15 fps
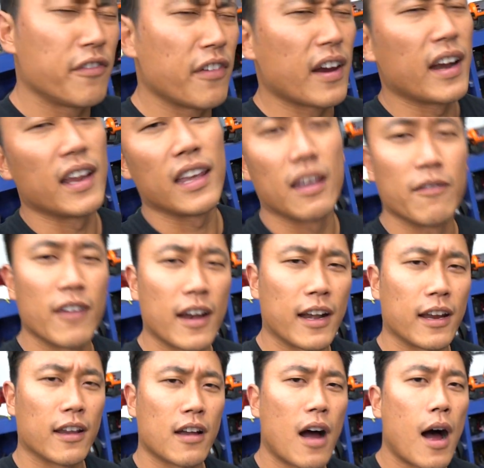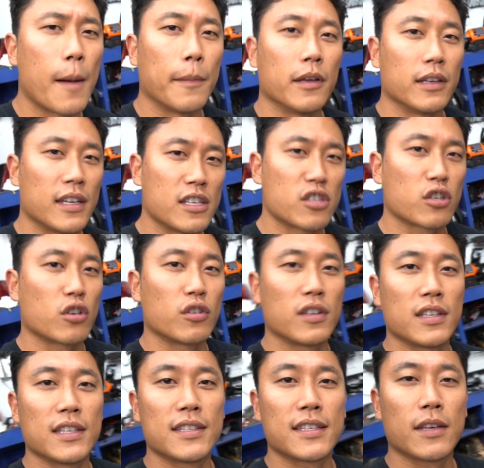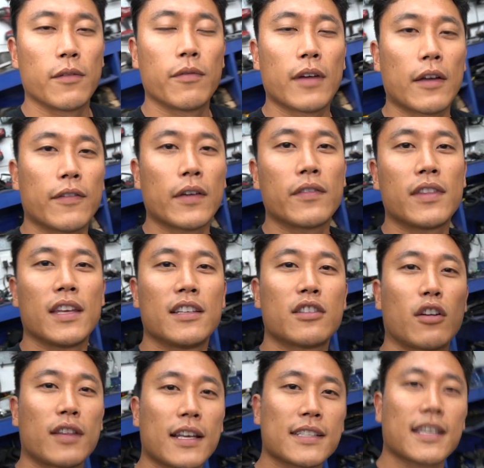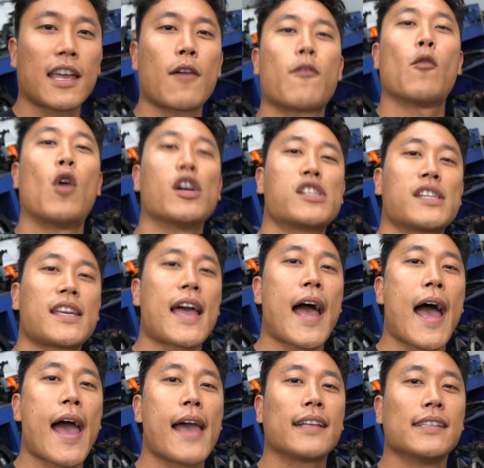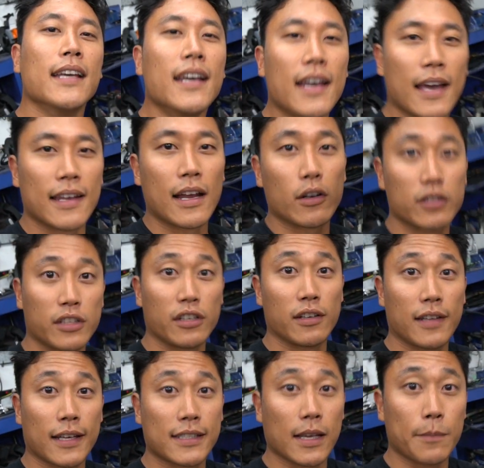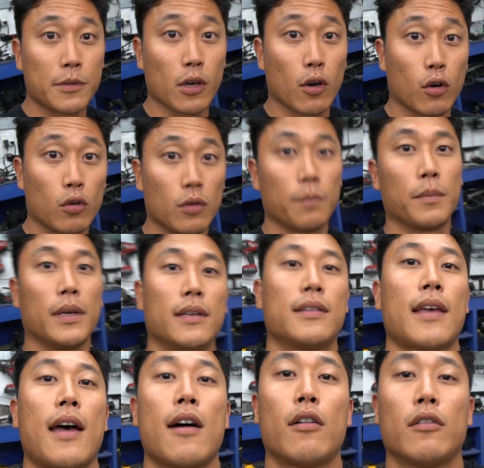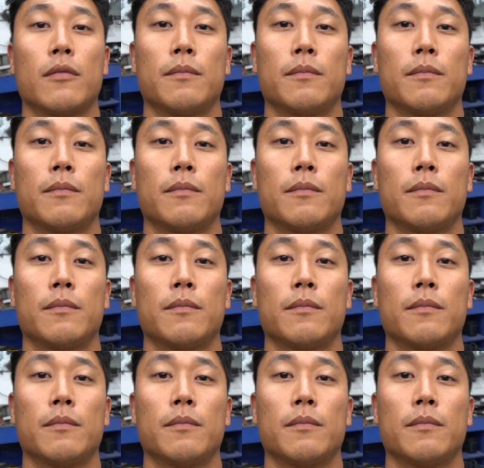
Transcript: very, very common issue on the CB550. So thanks again for watching, guys, and I'll see you in the next episode. Peace out.